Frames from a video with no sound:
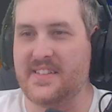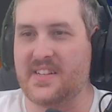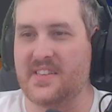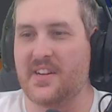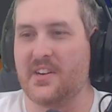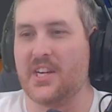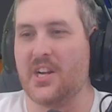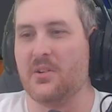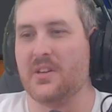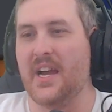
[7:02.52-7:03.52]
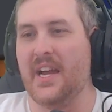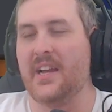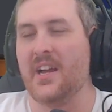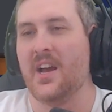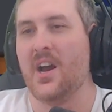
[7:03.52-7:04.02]
sit there and go
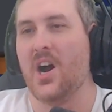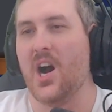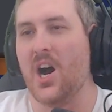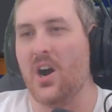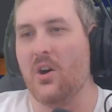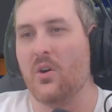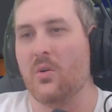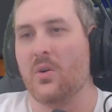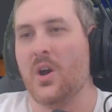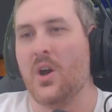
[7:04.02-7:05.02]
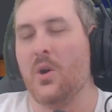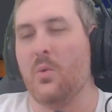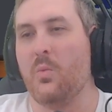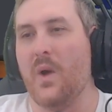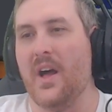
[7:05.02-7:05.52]
like, oh,
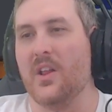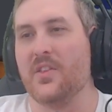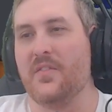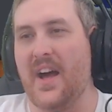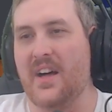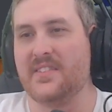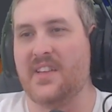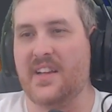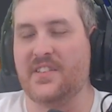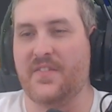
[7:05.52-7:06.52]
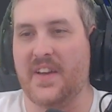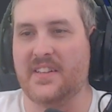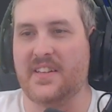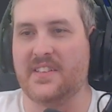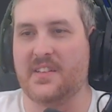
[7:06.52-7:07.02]
well, the Valentine's
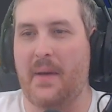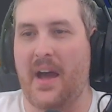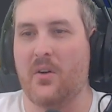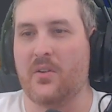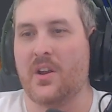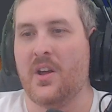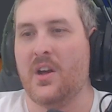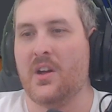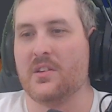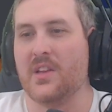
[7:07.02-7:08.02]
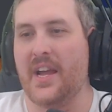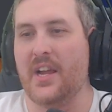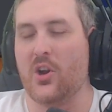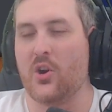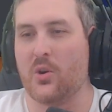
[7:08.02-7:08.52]
event is about
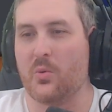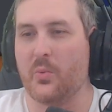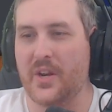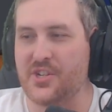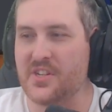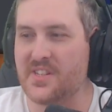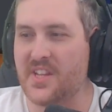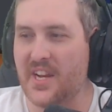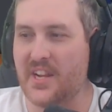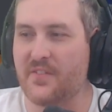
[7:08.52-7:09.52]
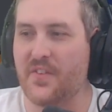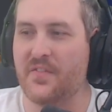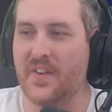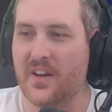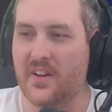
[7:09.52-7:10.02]
like her wishes getting
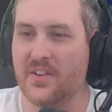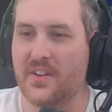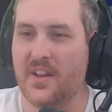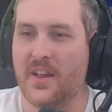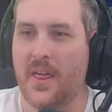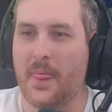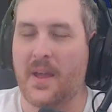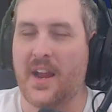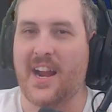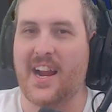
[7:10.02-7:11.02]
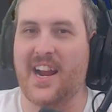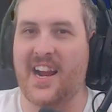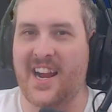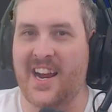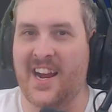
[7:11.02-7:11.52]
fulfilled.
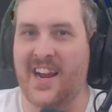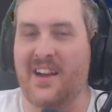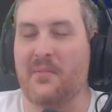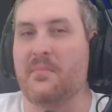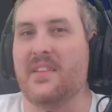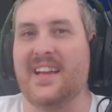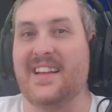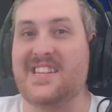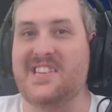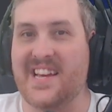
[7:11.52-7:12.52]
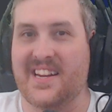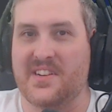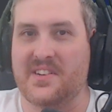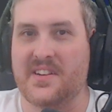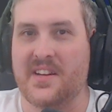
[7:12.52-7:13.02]
It didn't.